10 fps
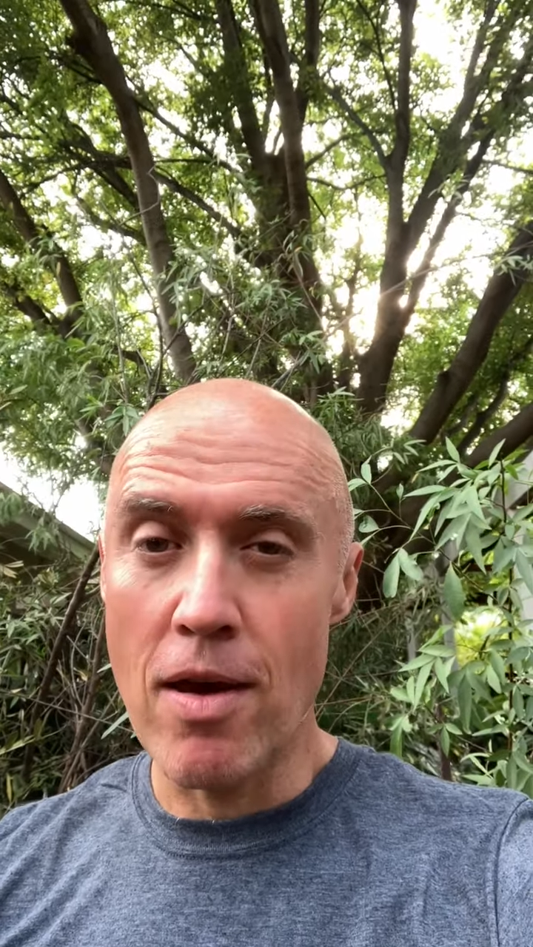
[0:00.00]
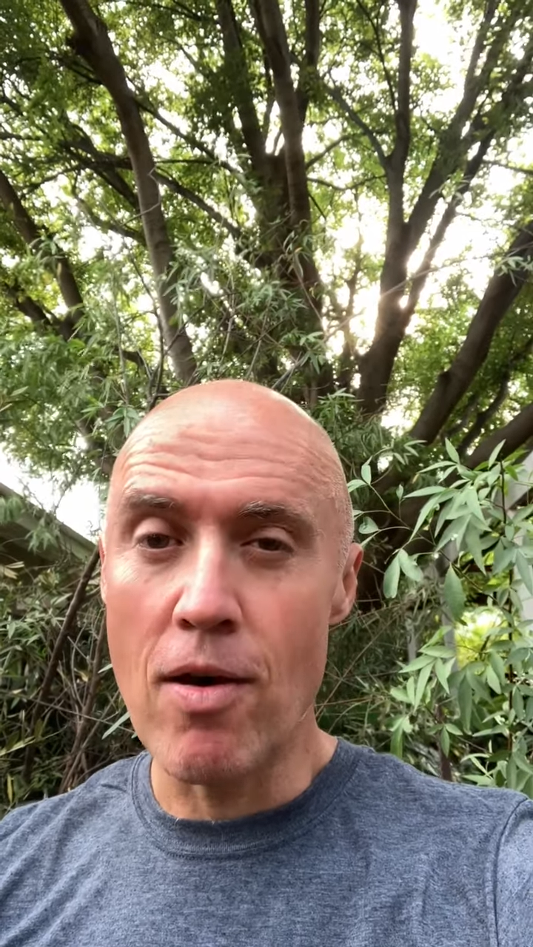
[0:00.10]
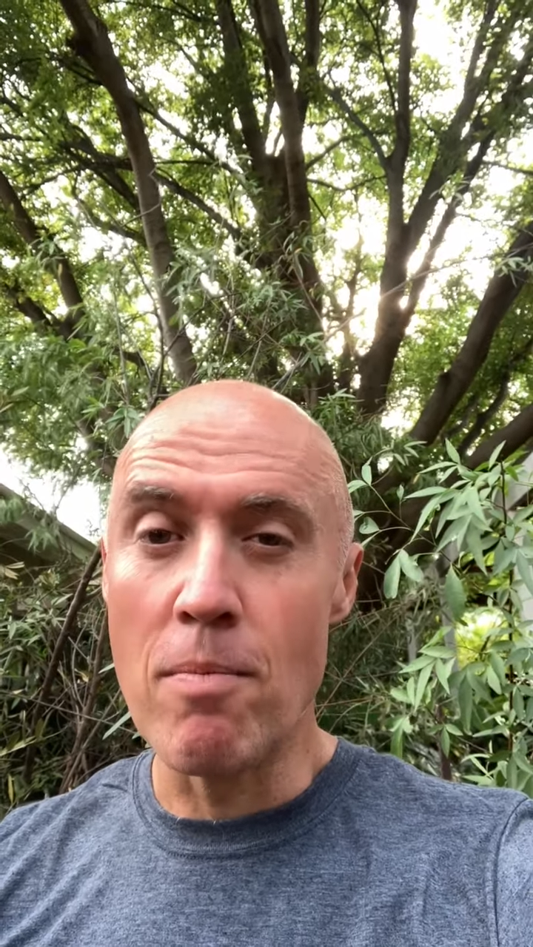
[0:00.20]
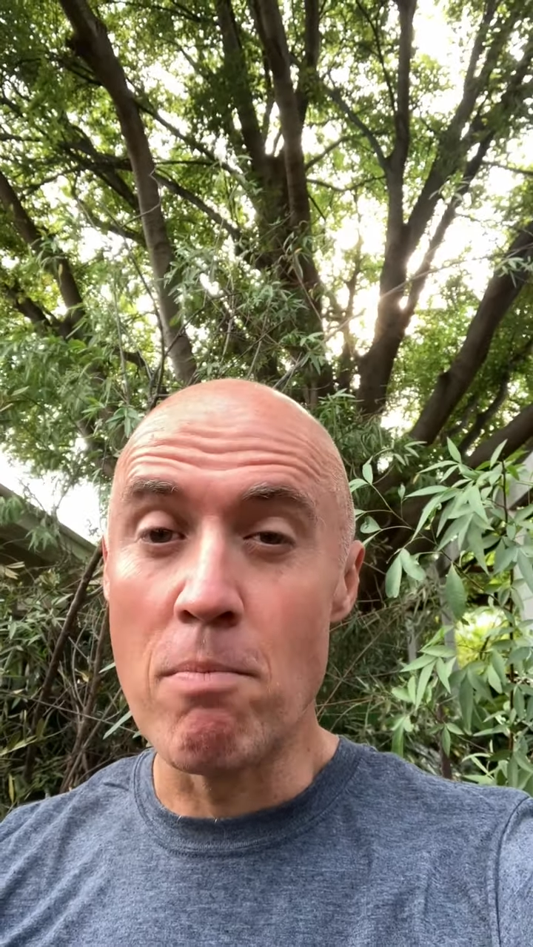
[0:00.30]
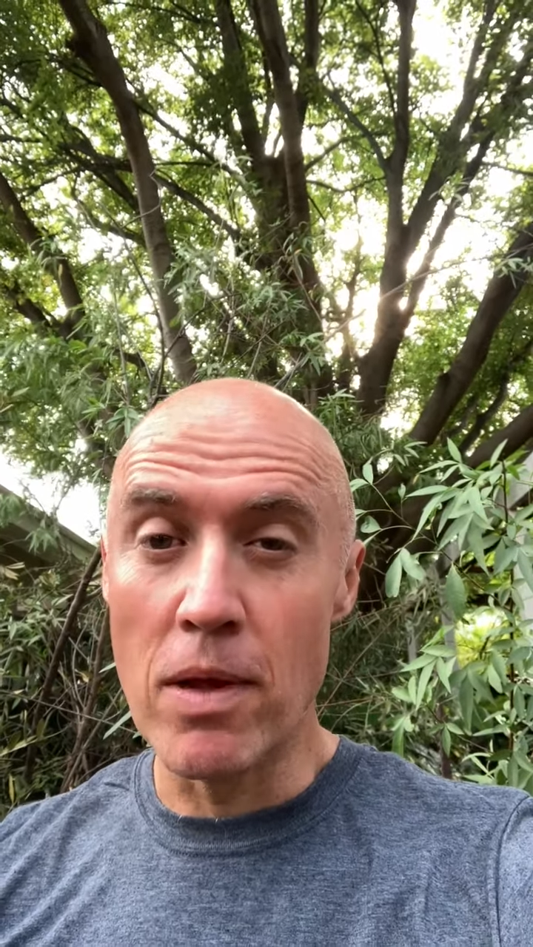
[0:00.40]

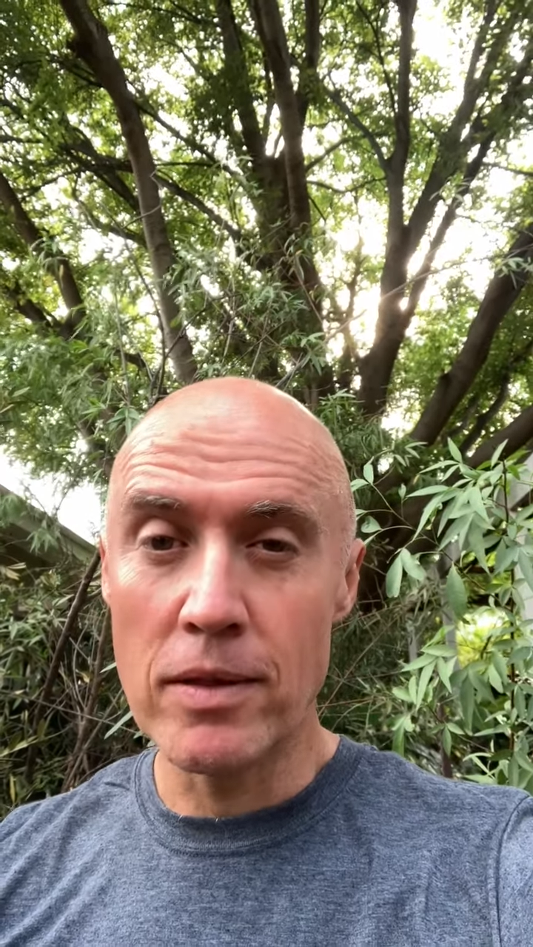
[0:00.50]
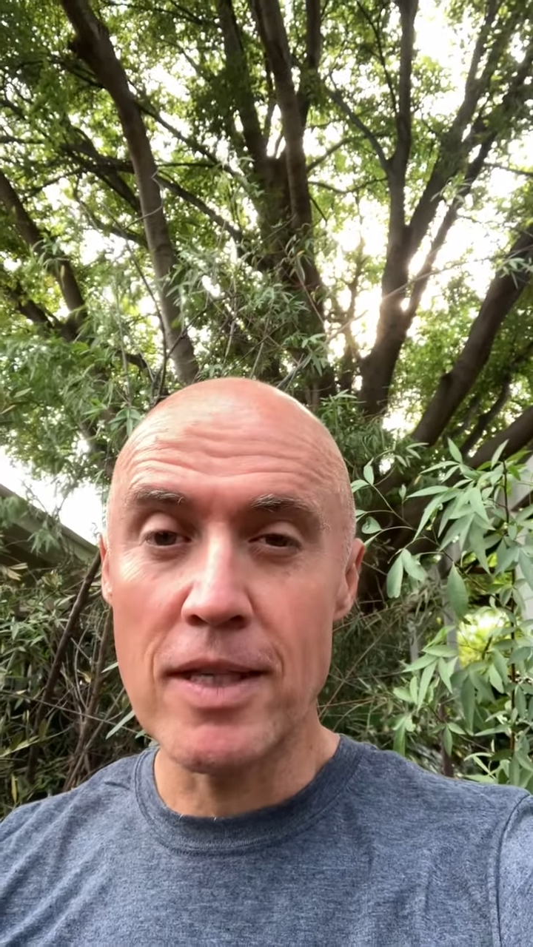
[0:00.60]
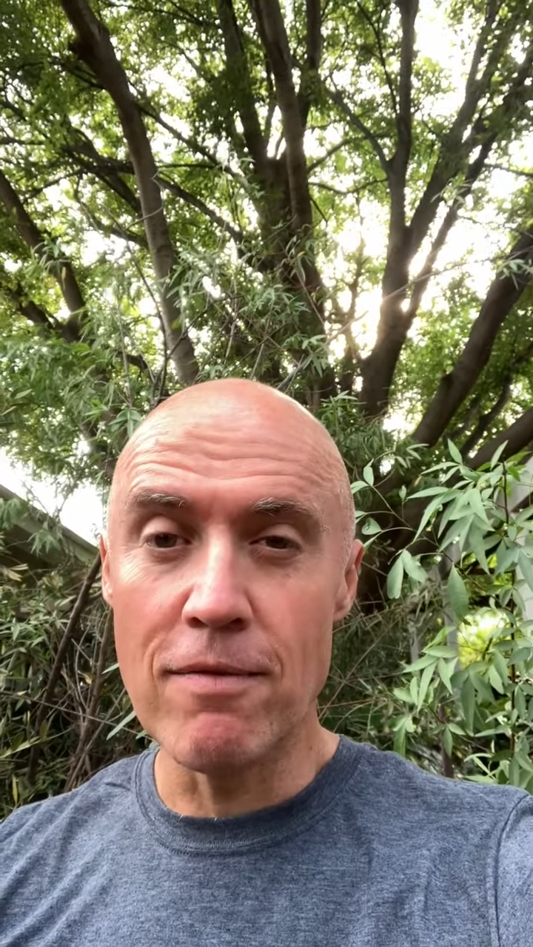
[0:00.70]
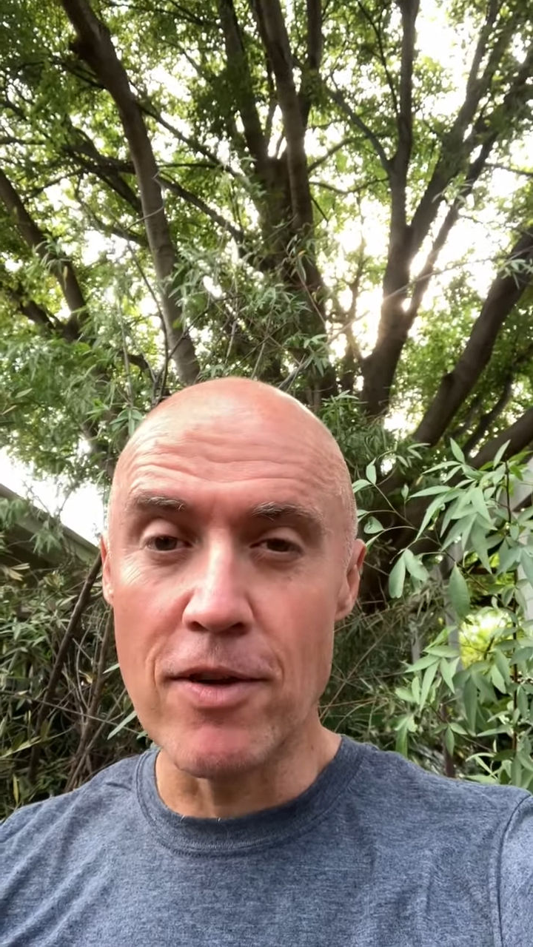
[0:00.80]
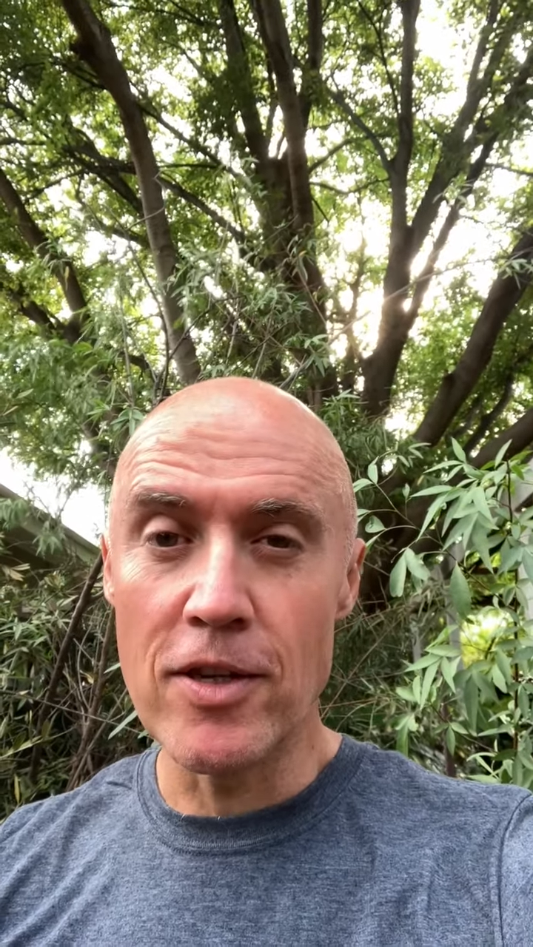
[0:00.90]
are
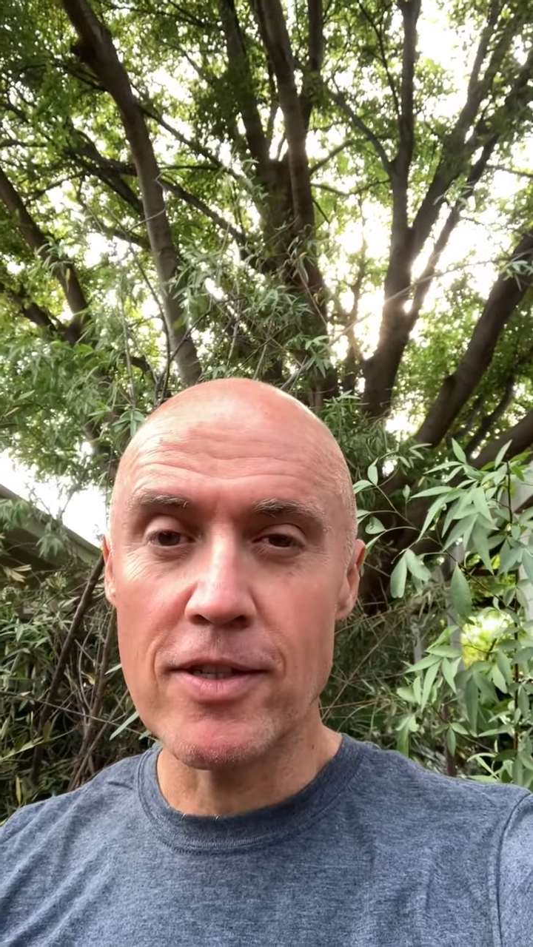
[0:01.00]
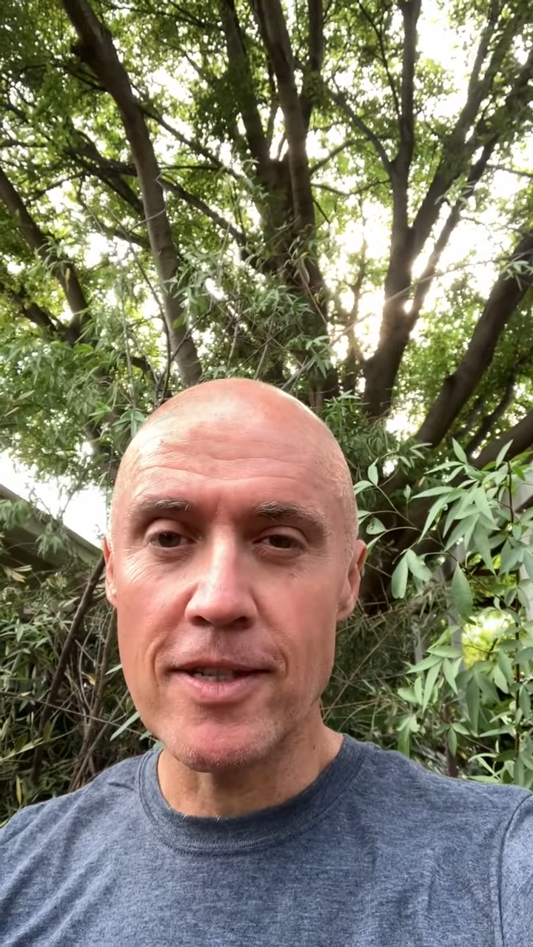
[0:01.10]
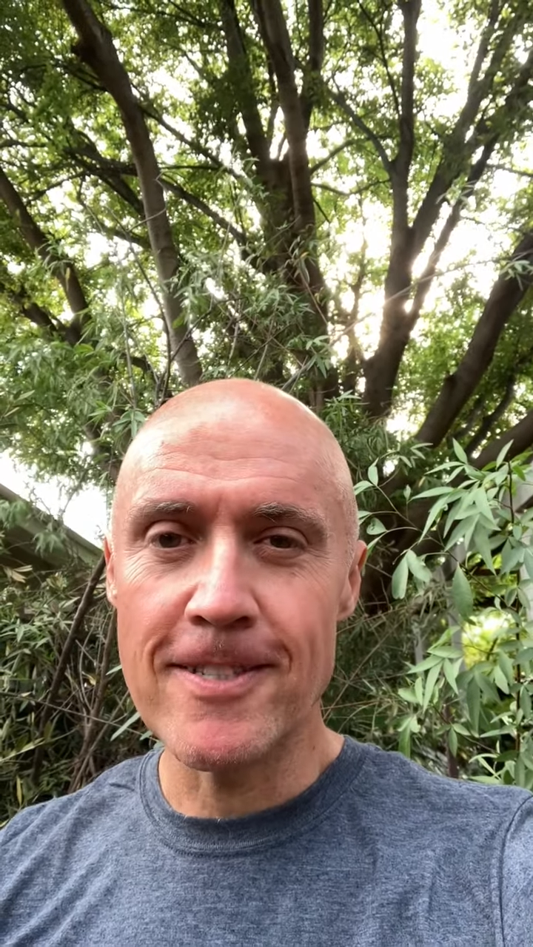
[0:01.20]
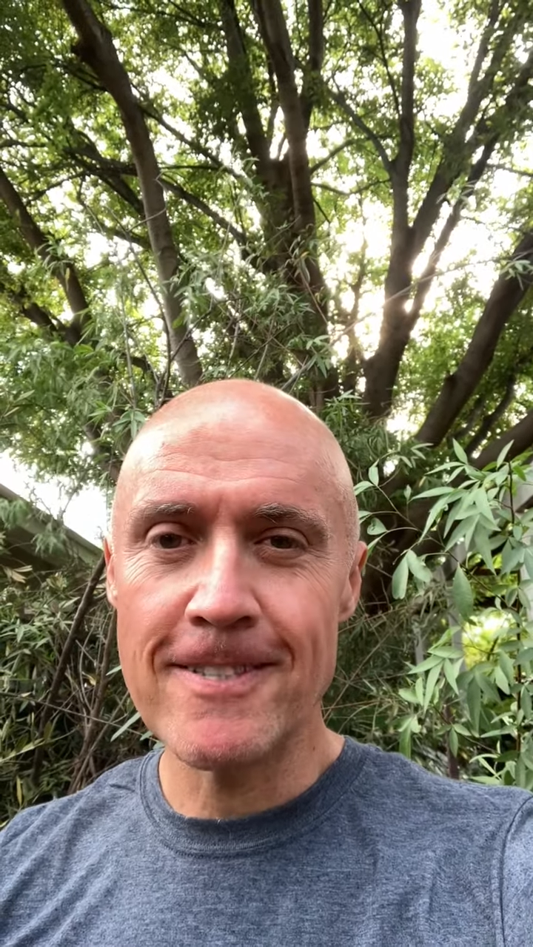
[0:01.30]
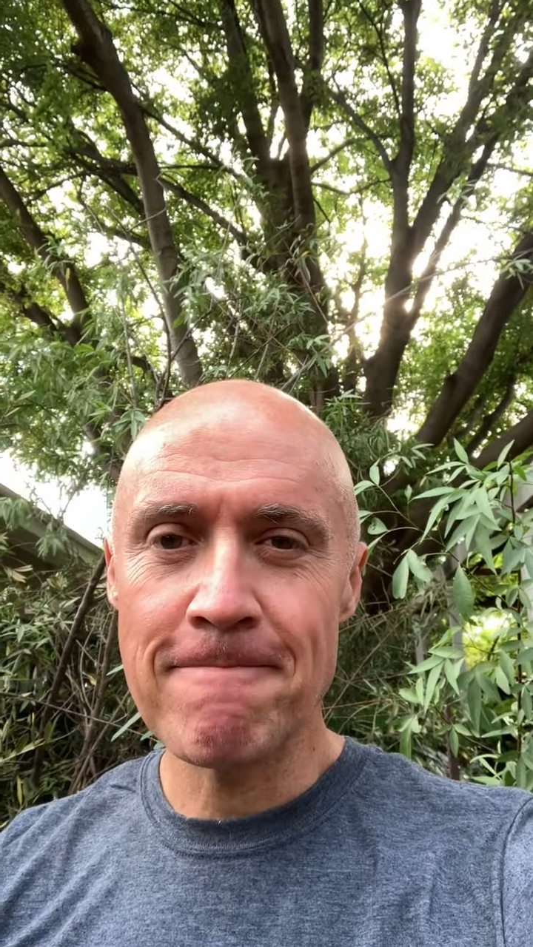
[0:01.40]

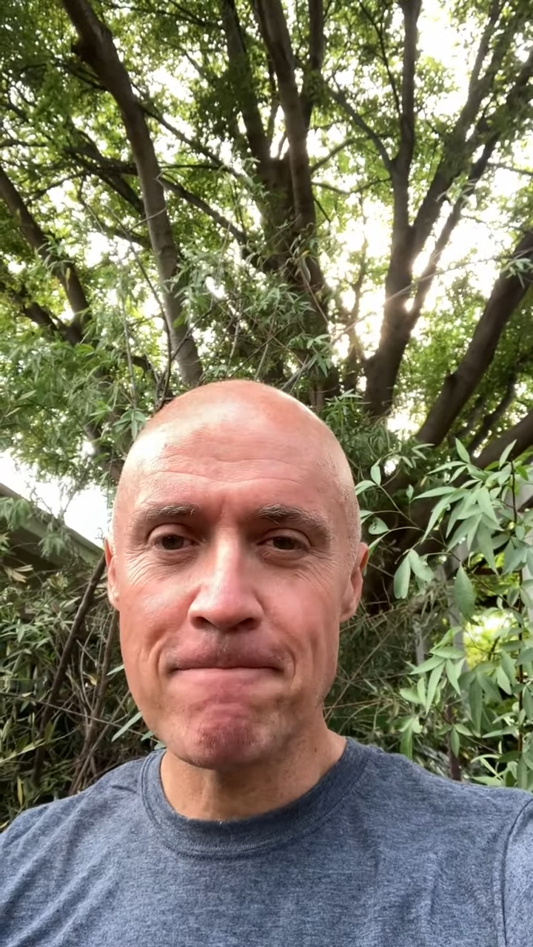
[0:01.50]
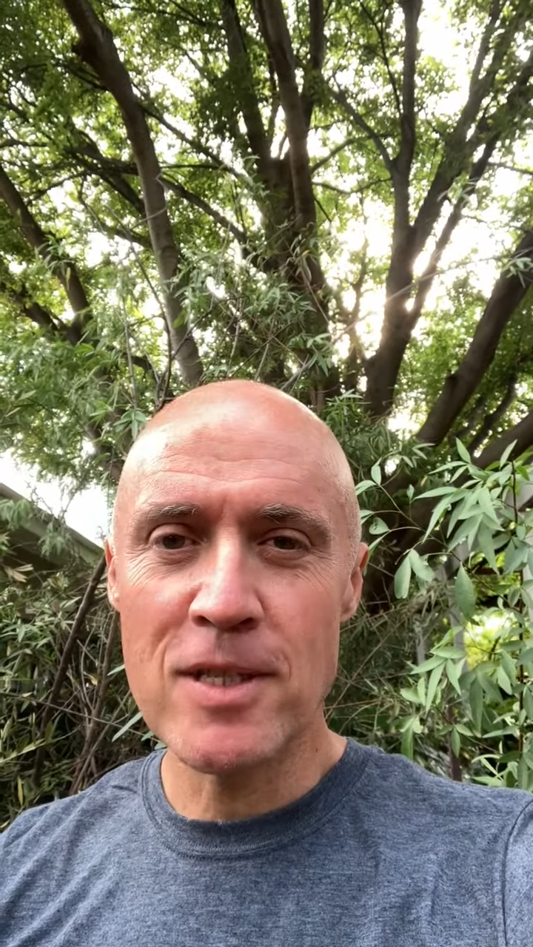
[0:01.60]
multiverses.